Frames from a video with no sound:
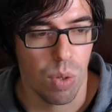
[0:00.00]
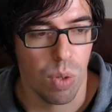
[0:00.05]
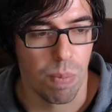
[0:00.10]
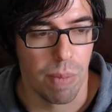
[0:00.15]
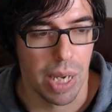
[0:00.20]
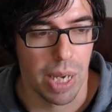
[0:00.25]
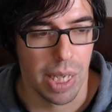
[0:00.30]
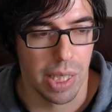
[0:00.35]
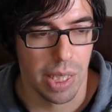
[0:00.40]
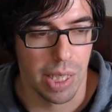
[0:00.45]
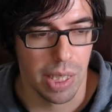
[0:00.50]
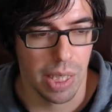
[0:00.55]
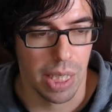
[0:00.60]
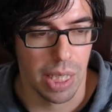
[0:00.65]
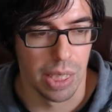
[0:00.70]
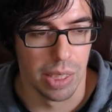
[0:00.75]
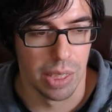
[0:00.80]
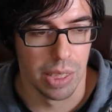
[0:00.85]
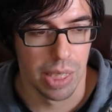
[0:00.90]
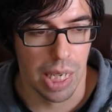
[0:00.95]
of making
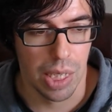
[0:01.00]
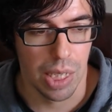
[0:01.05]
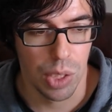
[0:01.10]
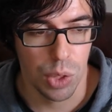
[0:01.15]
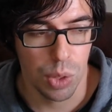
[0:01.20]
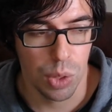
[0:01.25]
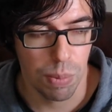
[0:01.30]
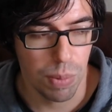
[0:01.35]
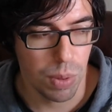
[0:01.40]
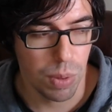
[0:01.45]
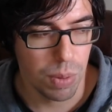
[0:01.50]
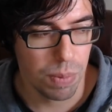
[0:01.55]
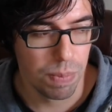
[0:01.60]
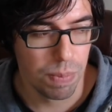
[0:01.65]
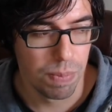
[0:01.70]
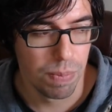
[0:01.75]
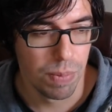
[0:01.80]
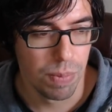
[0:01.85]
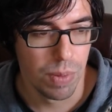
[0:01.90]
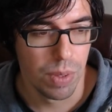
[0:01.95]
intelligible
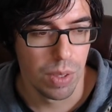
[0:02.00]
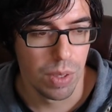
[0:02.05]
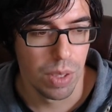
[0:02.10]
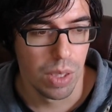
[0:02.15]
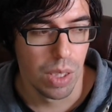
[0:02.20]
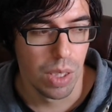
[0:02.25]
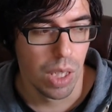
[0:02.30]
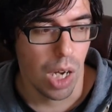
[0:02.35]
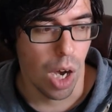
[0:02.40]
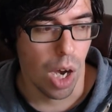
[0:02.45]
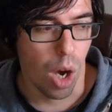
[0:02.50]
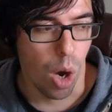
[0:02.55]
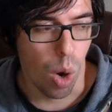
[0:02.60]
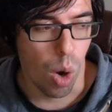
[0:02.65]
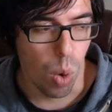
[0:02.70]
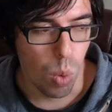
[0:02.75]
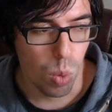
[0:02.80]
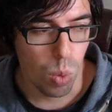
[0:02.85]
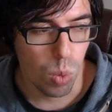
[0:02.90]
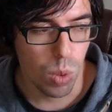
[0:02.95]
a
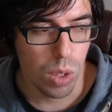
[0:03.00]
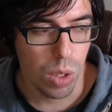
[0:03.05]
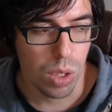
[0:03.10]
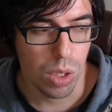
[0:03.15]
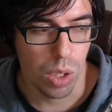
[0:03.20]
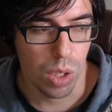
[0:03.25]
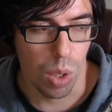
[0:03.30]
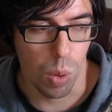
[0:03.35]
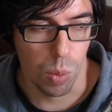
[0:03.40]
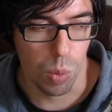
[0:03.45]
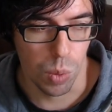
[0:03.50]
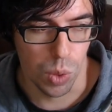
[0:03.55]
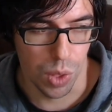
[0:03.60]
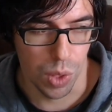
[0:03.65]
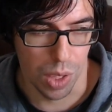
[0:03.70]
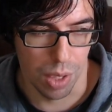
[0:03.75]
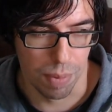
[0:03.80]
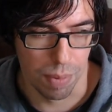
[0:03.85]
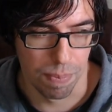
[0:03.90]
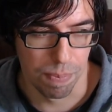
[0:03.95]
whole
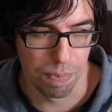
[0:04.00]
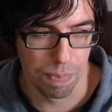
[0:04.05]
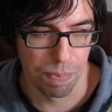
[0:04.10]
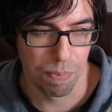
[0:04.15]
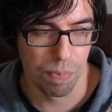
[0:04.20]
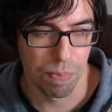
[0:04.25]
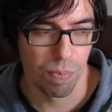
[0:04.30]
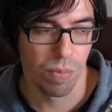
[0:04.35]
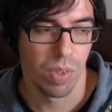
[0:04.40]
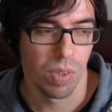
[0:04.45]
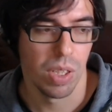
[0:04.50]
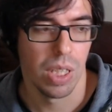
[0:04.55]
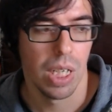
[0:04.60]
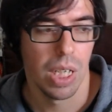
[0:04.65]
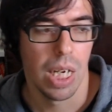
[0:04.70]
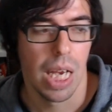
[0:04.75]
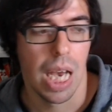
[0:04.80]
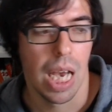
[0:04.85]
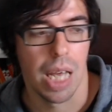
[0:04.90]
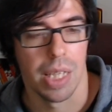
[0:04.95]
culture.
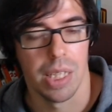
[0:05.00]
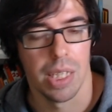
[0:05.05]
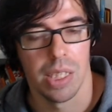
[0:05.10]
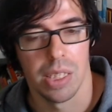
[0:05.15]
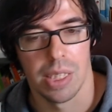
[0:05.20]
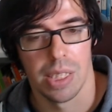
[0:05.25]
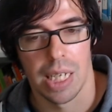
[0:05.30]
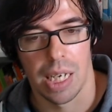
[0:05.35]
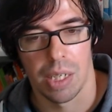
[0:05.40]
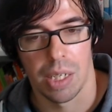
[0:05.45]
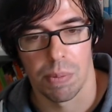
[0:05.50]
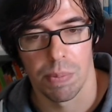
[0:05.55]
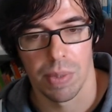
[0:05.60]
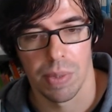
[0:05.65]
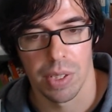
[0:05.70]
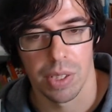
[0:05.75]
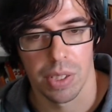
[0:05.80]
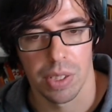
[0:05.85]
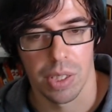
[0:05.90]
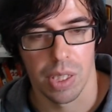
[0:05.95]
And this
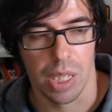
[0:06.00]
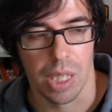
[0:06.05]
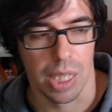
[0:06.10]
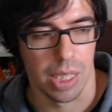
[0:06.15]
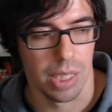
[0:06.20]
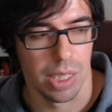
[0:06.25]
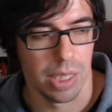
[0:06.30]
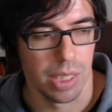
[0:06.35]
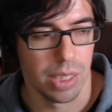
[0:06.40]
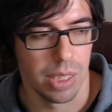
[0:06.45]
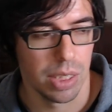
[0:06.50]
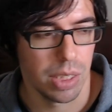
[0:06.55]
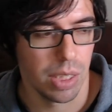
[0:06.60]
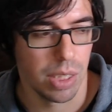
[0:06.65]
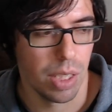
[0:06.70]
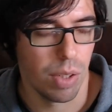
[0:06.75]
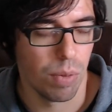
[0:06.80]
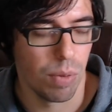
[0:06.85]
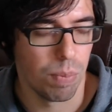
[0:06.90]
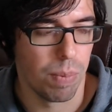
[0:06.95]
statement is
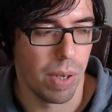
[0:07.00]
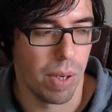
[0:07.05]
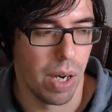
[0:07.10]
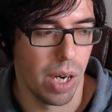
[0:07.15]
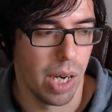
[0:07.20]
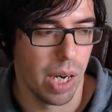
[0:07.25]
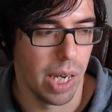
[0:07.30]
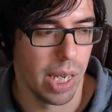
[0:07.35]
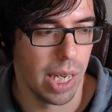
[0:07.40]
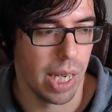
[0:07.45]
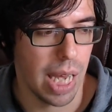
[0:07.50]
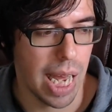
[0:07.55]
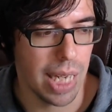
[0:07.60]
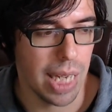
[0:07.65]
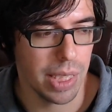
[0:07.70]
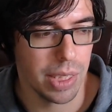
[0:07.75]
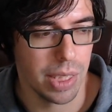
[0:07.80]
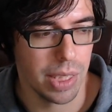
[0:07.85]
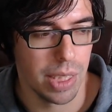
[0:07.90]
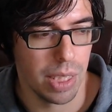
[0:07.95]
by
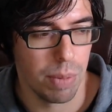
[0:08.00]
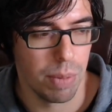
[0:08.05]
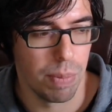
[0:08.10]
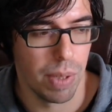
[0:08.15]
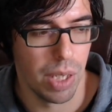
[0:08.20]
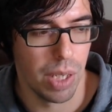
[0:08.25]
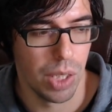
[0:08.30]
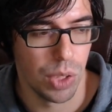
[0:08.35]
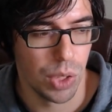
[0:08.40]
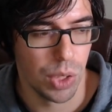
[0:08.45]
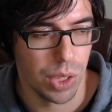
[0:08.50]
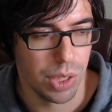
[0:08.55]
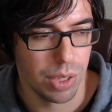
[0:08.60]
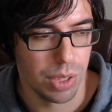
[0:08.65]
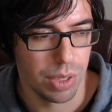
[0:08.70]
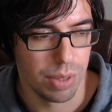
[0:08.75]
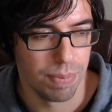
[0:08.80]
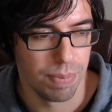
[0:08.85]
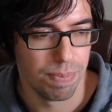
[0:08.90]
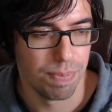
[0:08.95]
Anthony
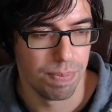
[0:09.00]
Burgess.